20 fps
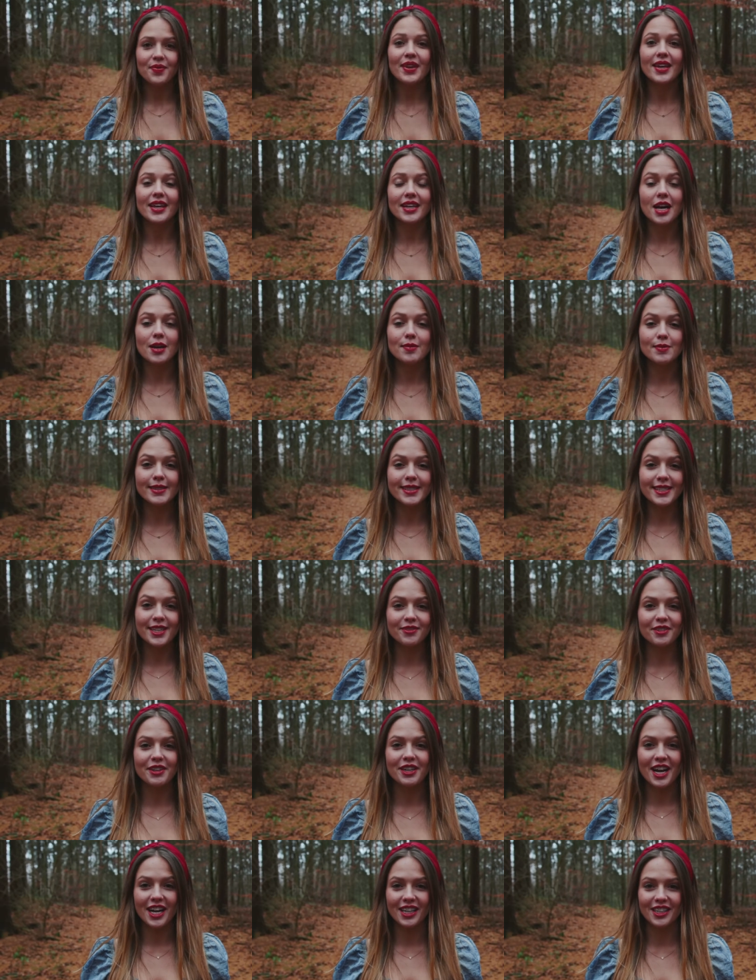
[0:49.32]
It comes in
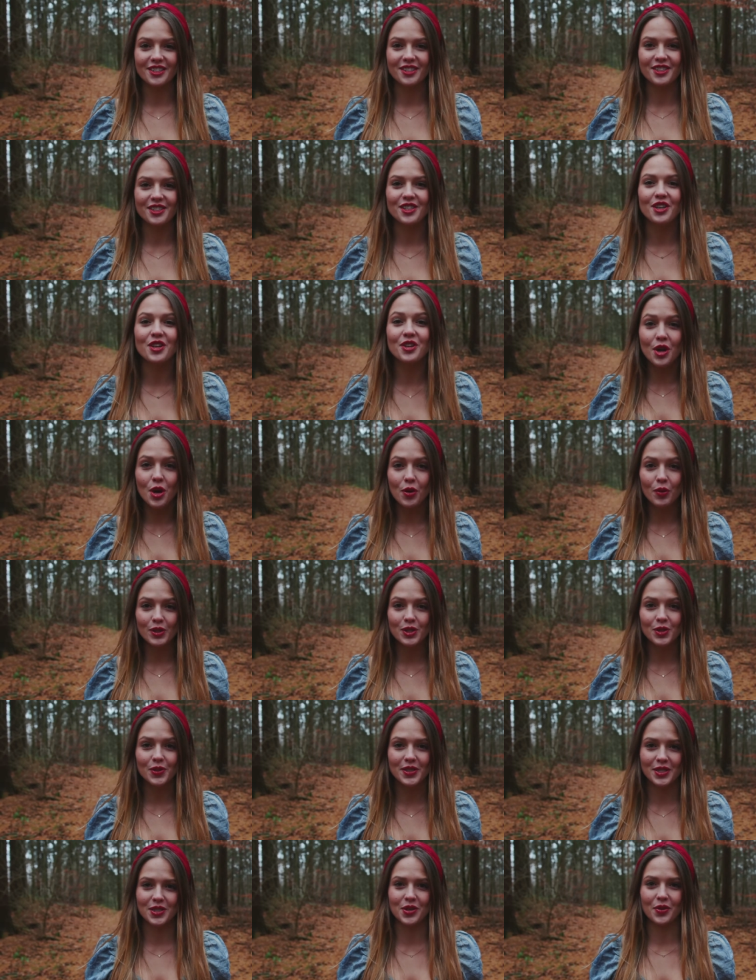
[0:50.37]
different colors, so you know which
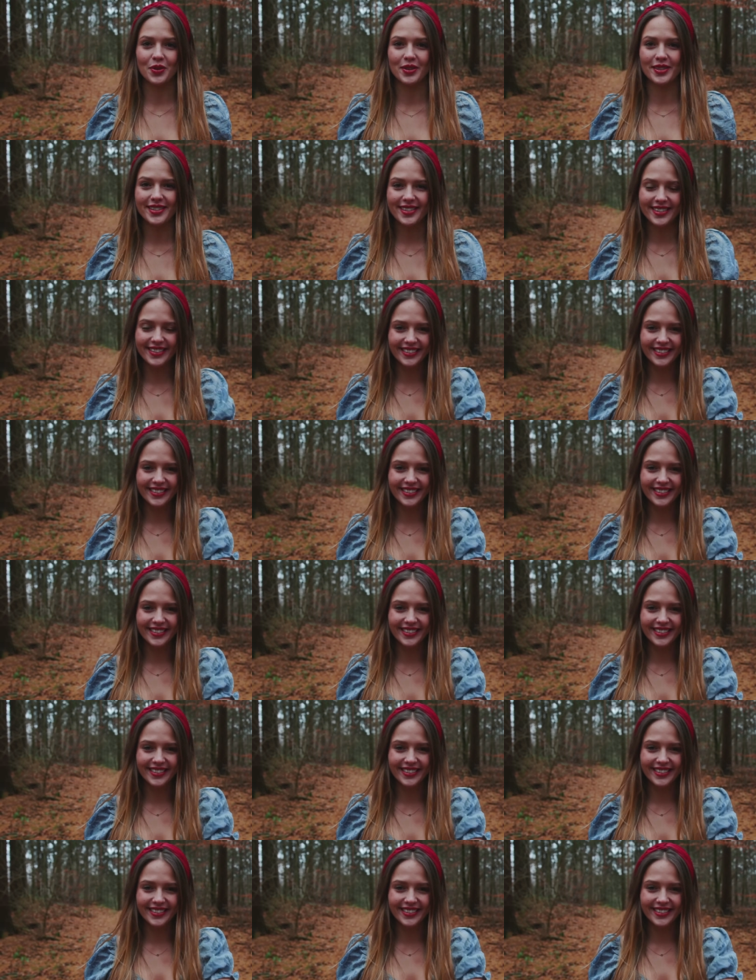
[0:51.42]
one's yours.